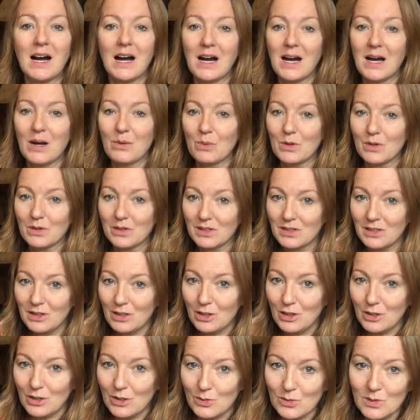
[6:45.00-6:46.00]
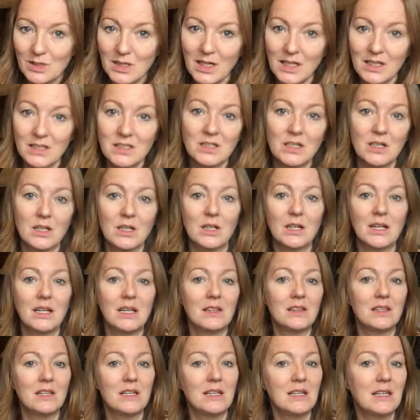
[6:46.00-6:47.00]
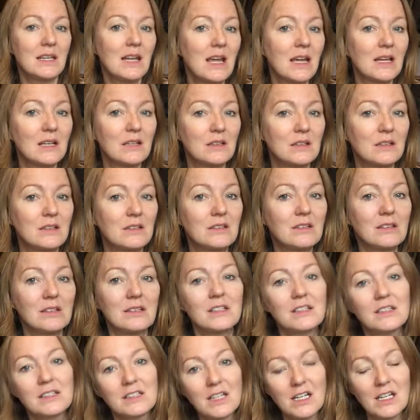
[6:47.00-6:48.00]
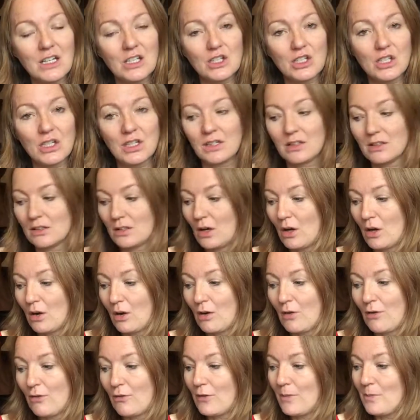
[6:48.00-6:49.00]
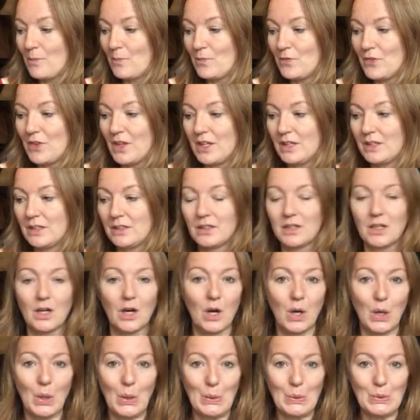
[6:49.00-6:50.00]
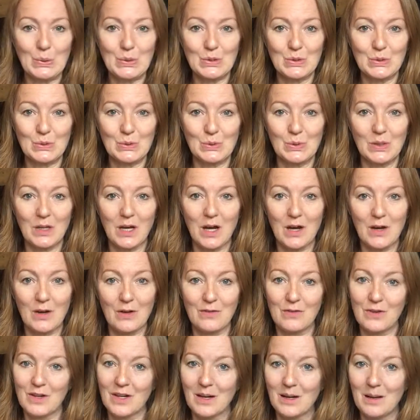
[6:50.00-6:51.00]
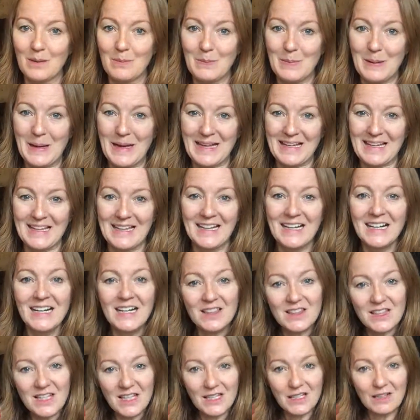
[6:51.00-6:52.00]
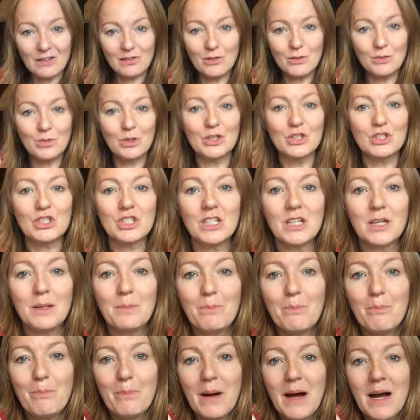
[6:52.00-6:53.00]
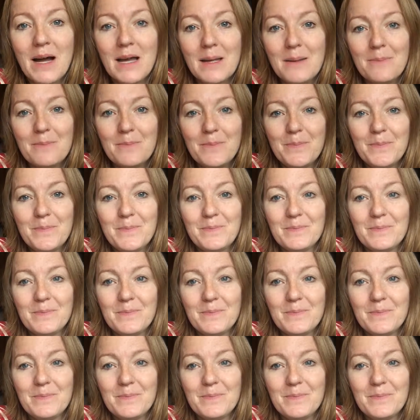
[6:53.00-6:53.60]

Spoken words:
I will see you later in the next stages of this hold all overnight bag. Thanks for watching. Bye.